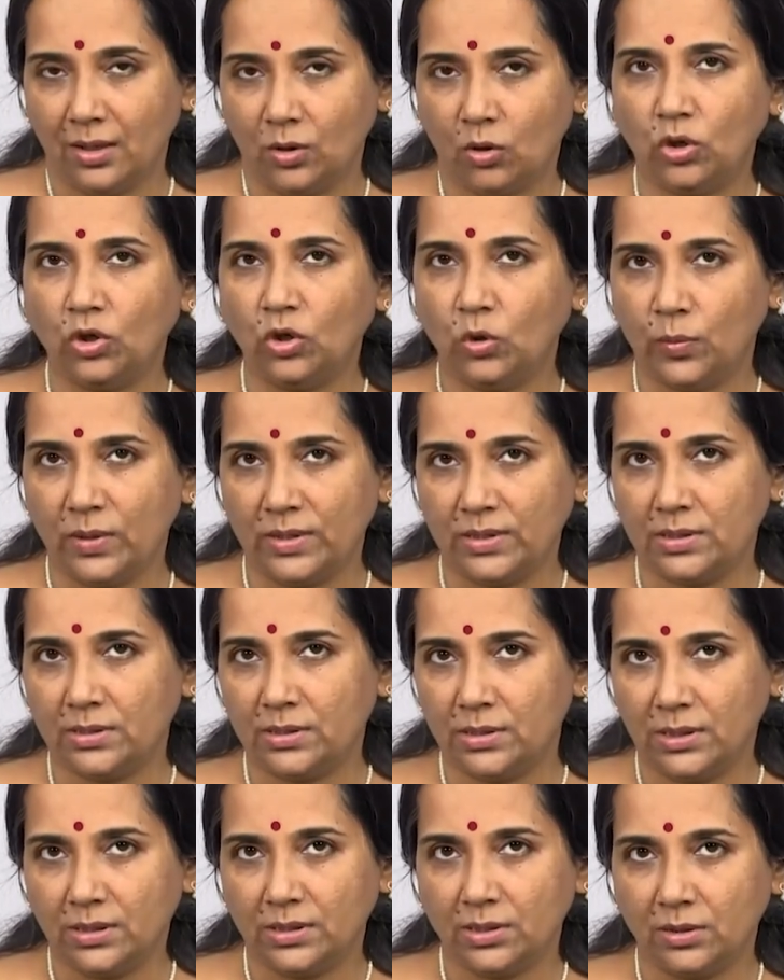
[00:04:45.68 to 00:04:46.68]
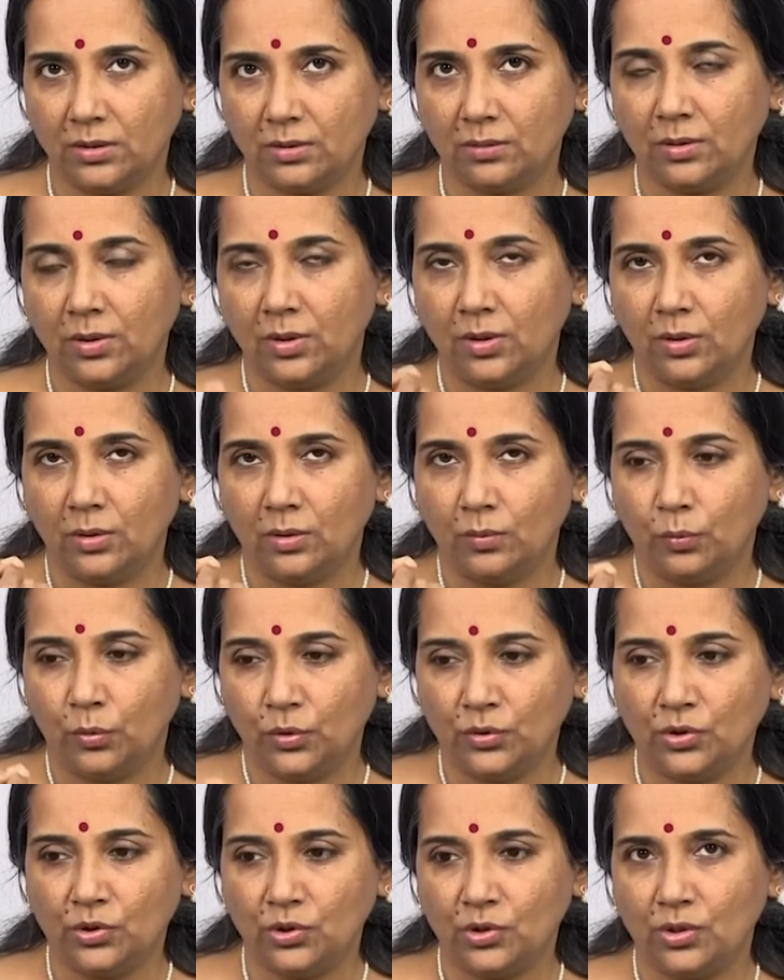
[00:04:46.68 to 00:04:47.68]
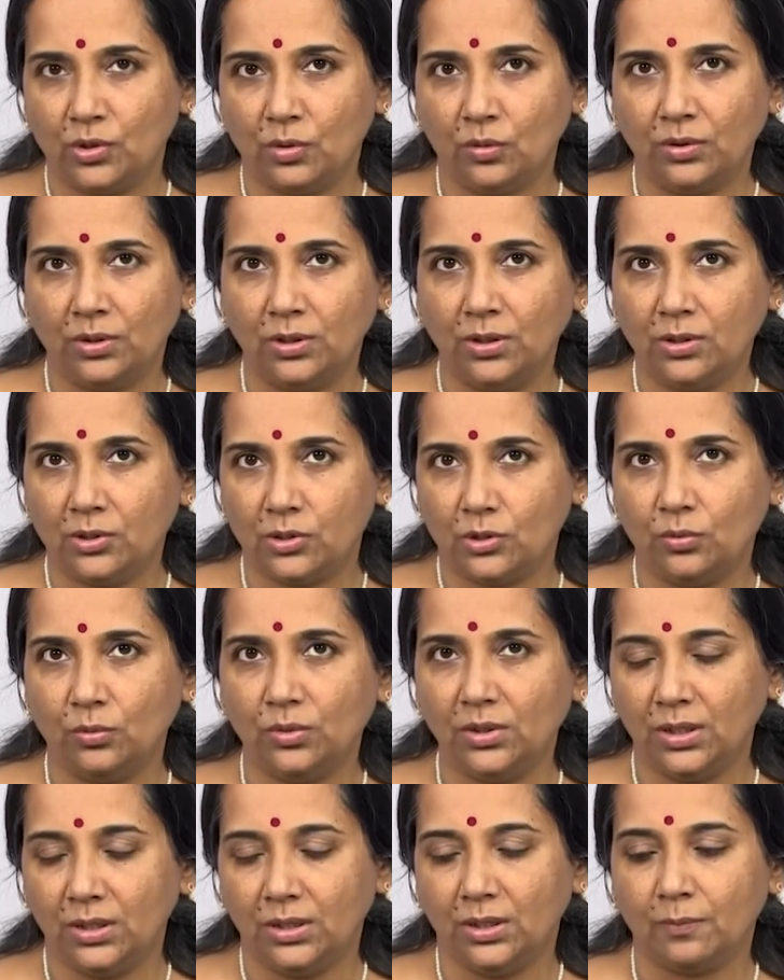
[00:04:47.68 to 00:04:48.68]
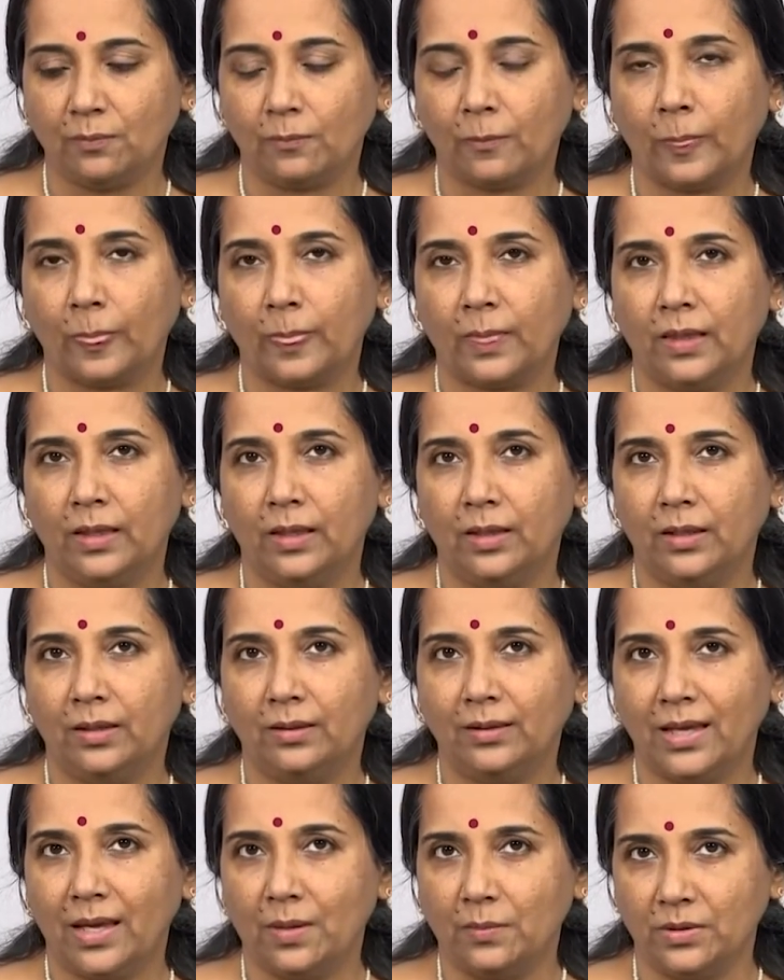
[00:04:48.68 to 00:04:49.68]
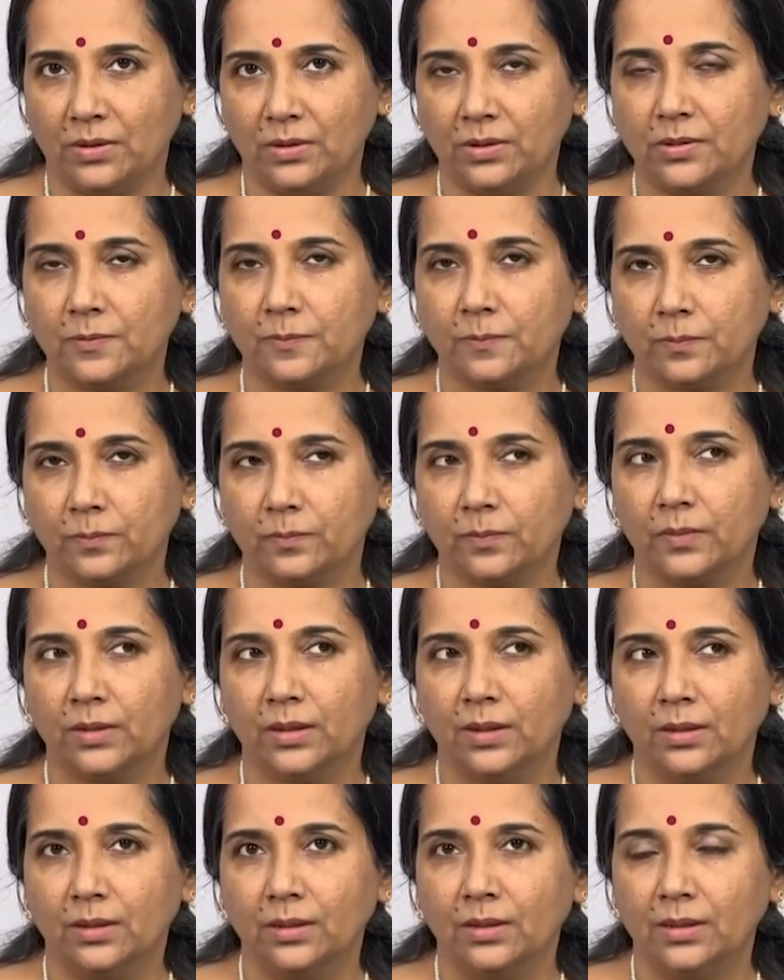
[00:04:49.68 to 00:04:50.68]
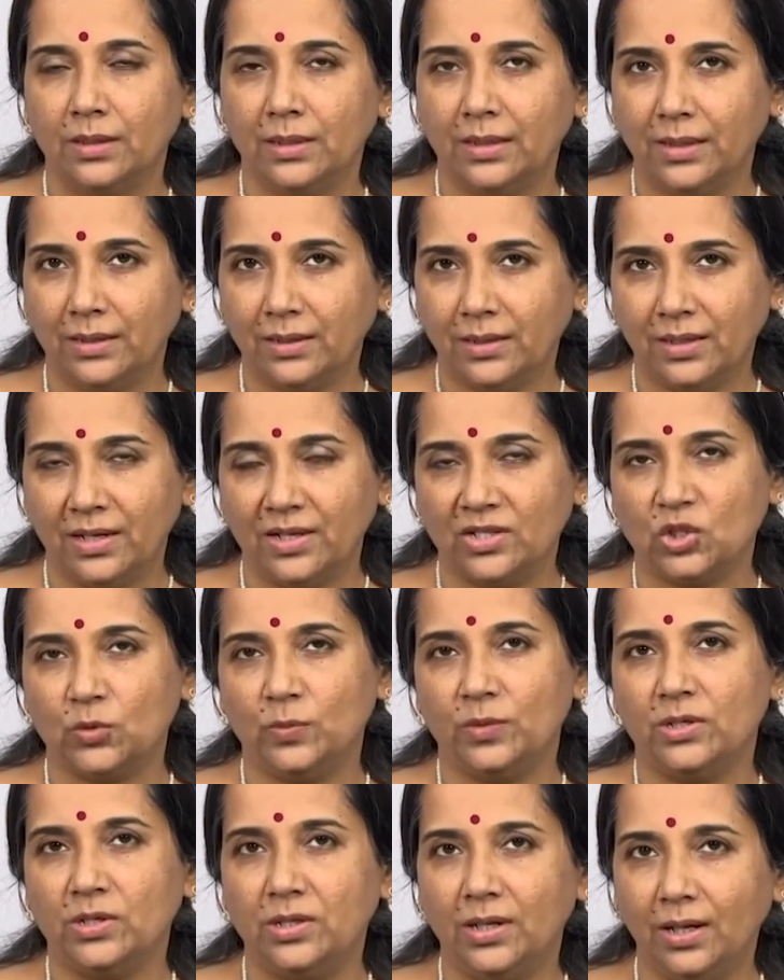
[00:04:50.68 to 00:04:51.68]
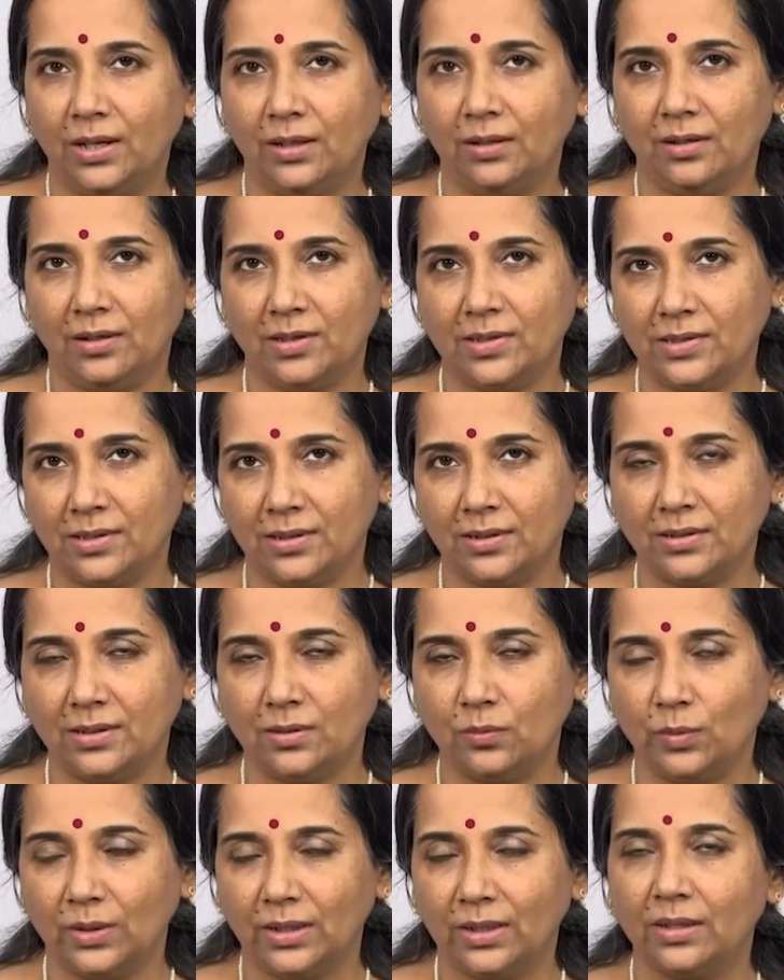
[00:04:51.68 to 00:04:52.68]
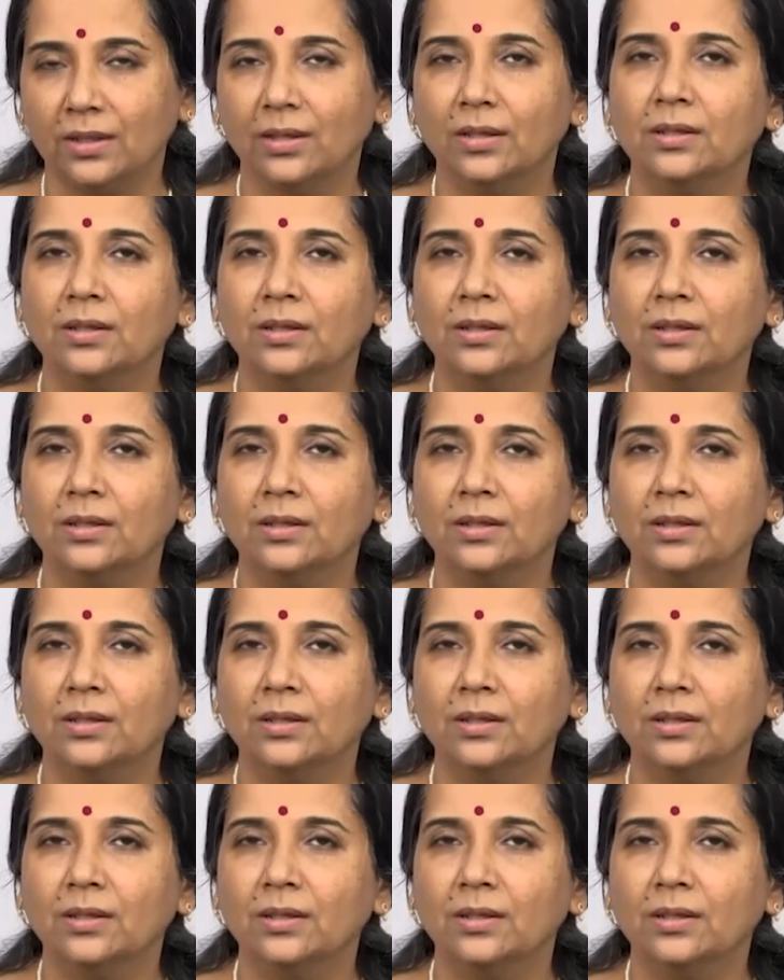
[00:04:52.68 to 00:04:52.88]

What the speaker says: occupies a certain position on the Shruti gamut, and that it has to be shaken in a certain way.